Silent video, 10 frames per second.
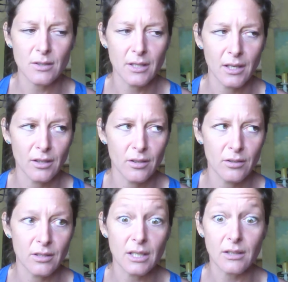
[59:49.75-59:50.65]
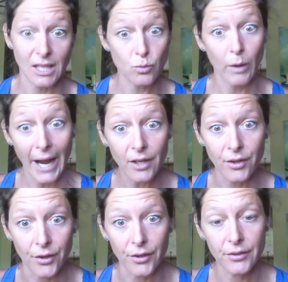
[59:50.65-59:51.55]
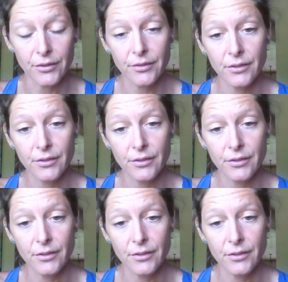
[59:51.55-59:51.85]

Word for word: little, that's radical.